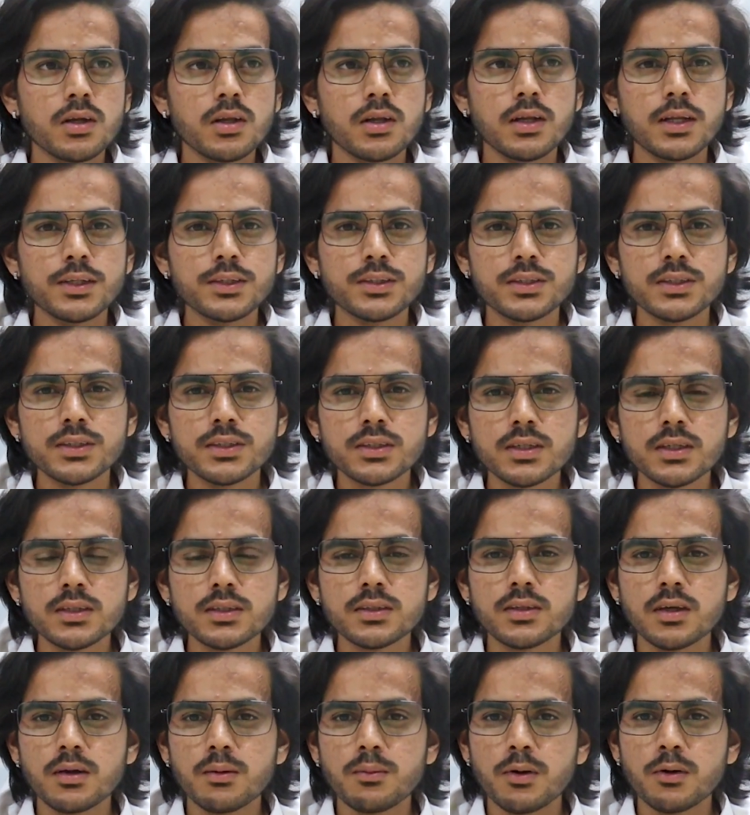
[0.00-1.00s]
Let's
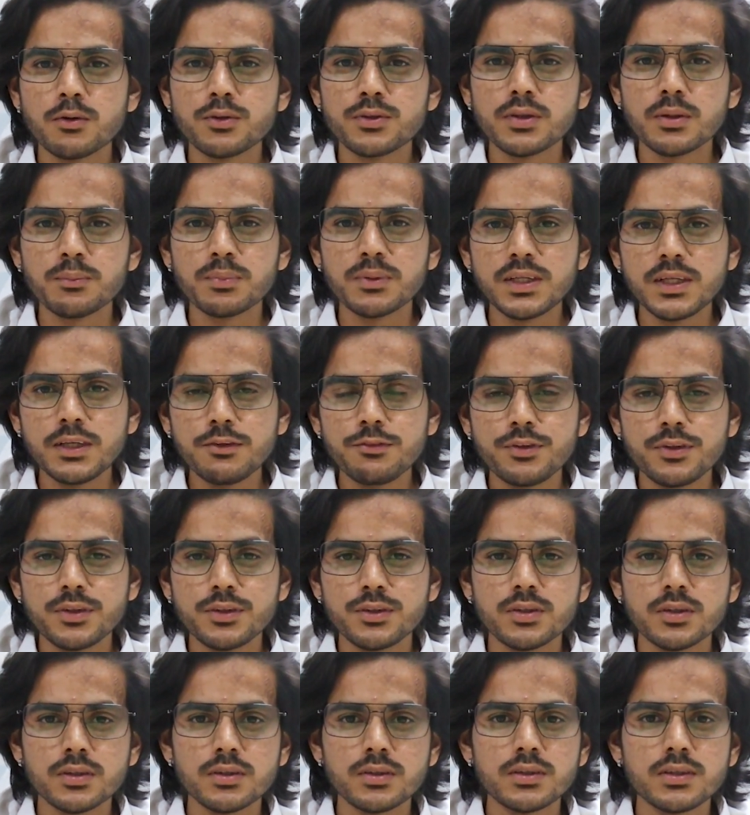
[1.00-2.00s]
discuss about some key
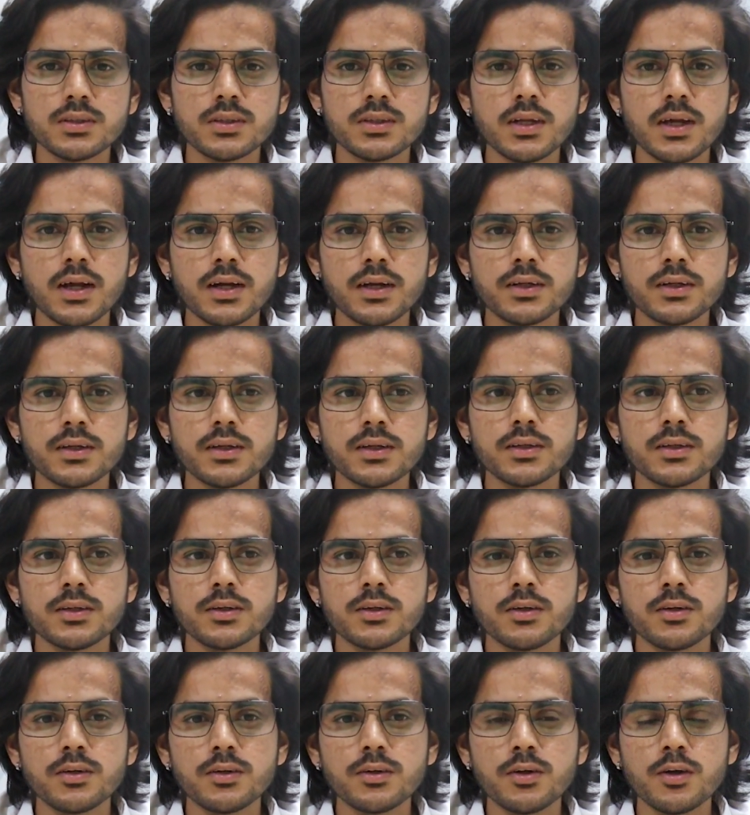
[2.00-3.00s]
features that
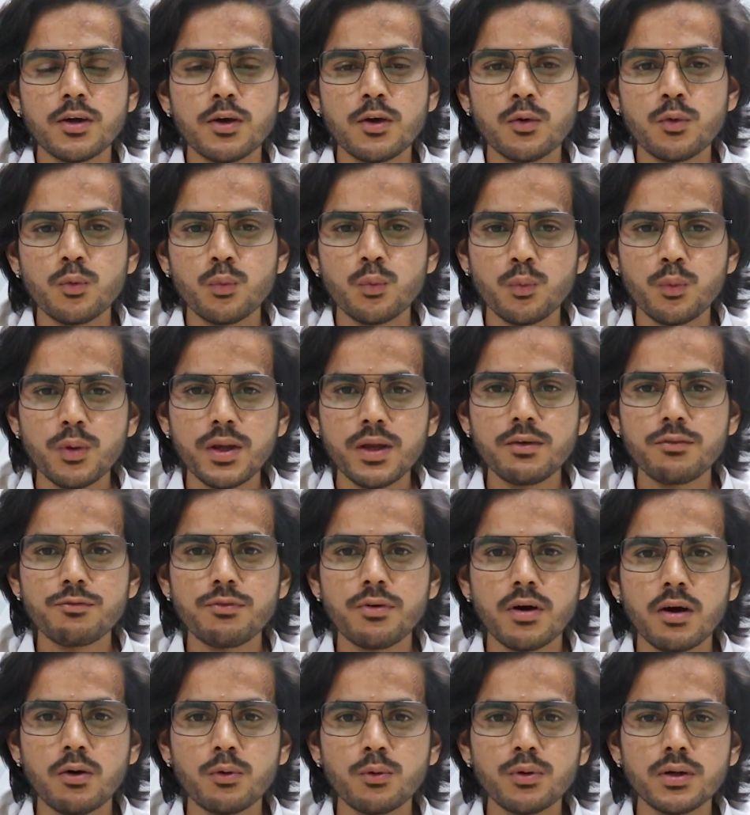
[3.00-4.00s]
we
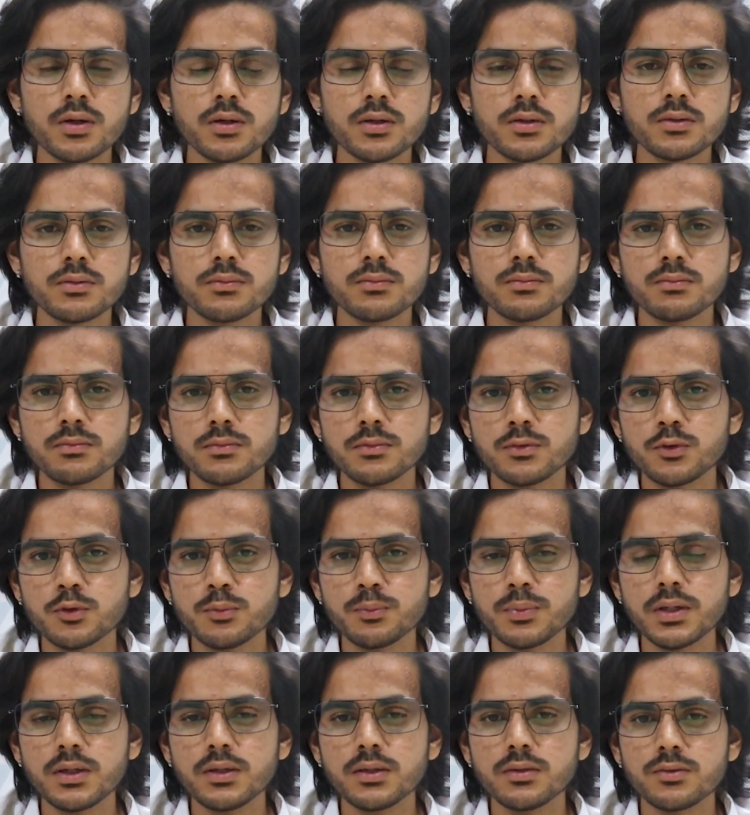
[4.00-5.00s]
found to
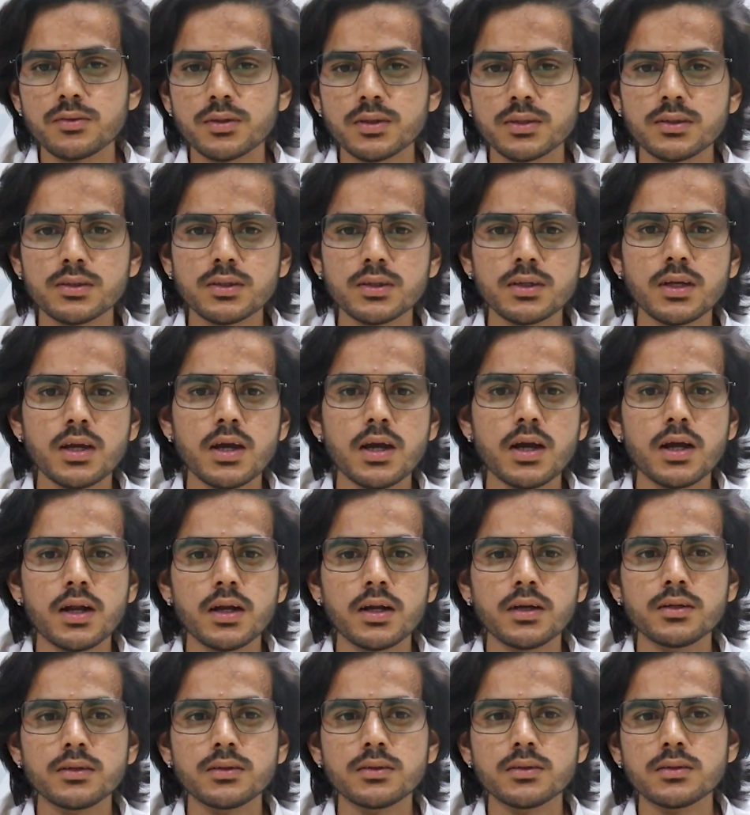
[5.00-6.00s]
be interesting
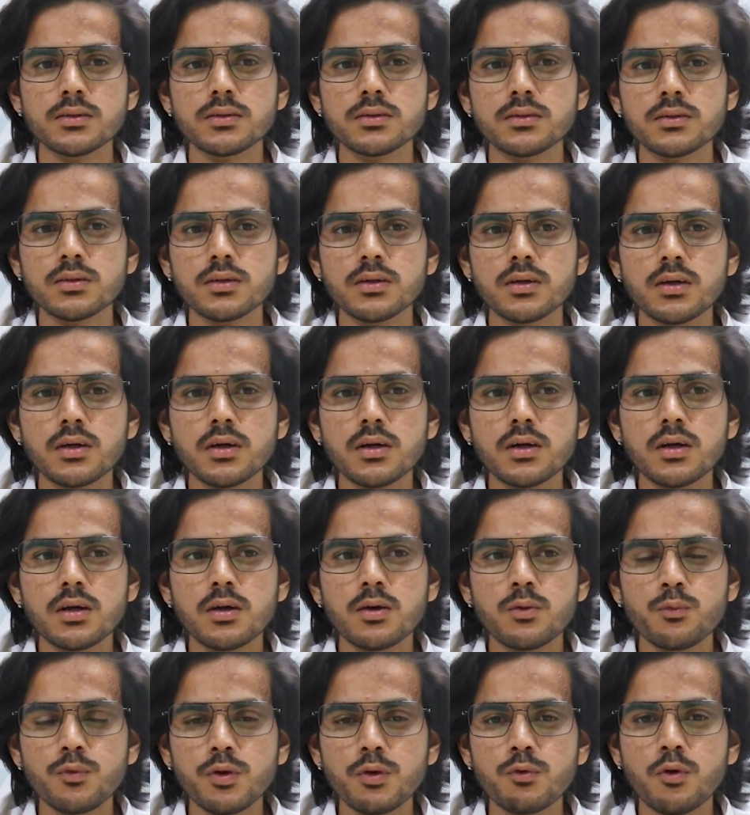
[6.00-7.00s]
and
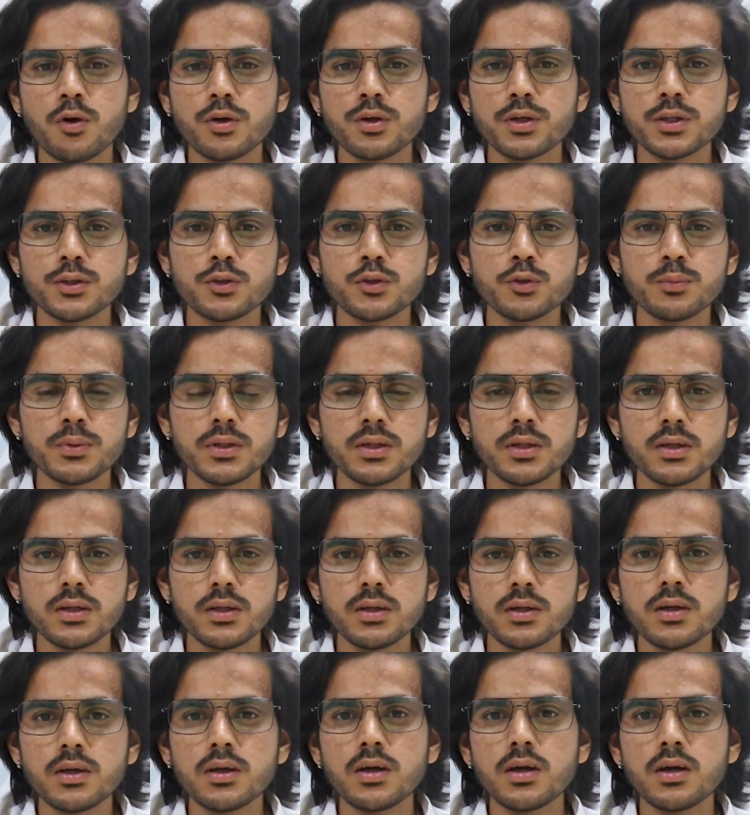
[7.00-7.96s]
we wanted to be